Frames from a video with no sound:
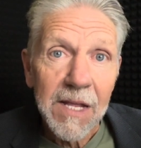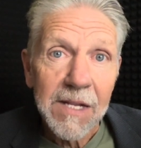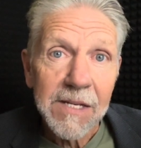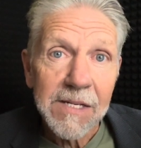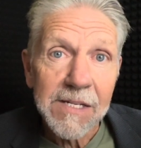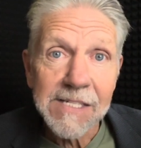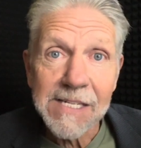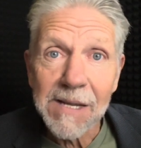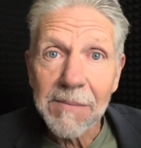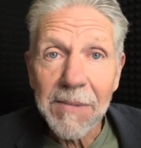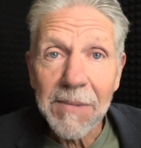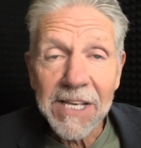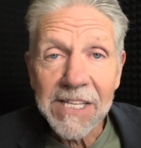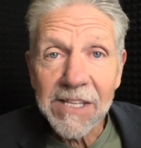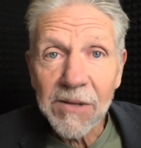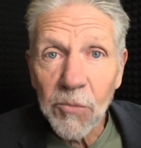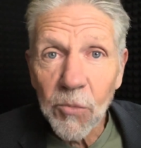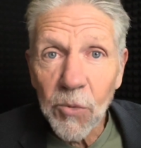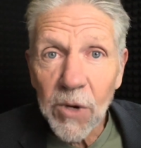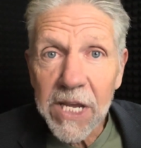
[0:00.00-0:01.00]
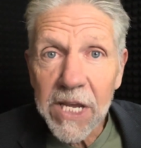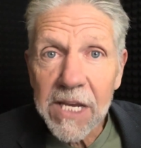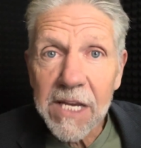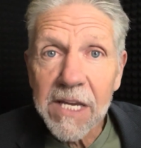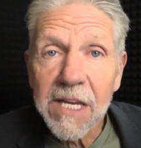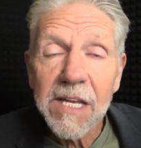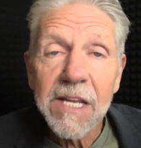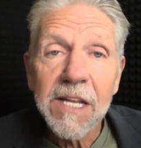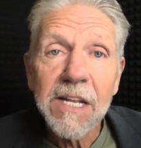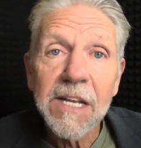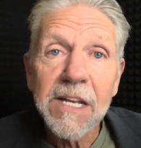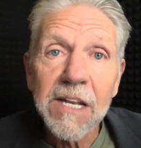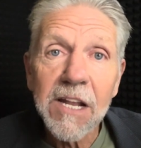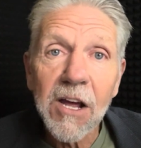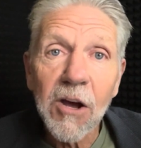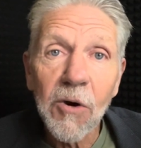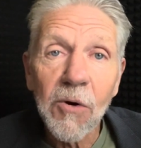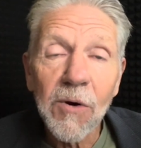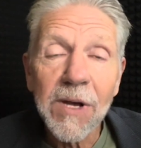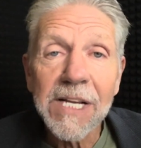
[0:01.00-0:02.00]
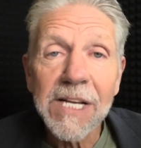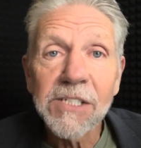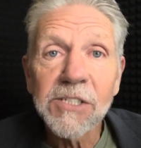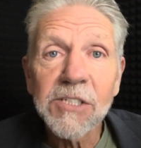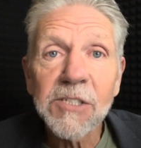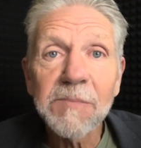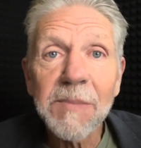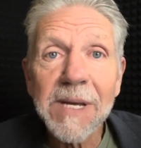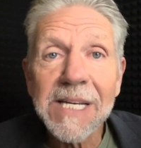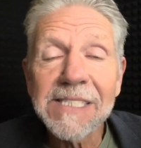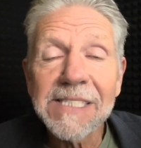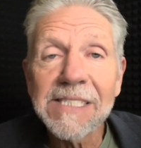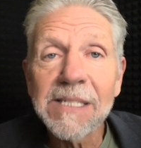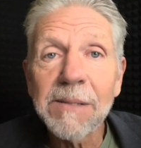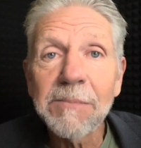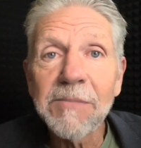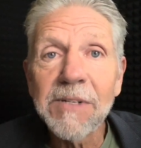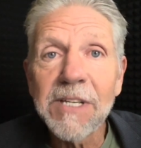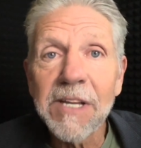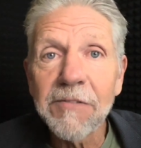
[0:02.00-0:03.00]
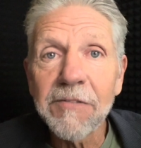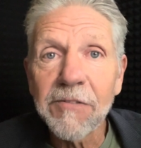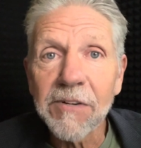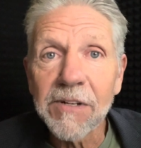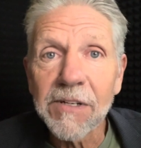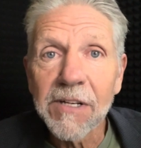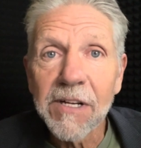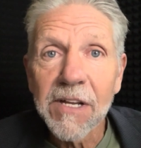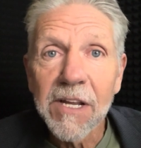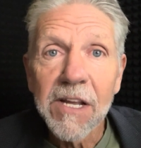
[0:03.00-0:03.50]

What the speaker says: Does that make them weak? No, it just makes them different.